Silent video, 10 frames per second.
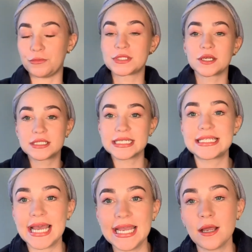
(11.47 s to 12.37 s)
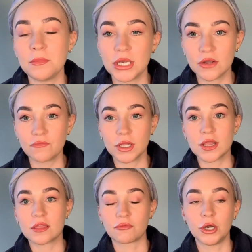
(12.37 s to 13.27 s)
So today I'm going to run
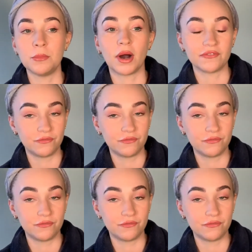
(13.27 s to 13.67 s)
through my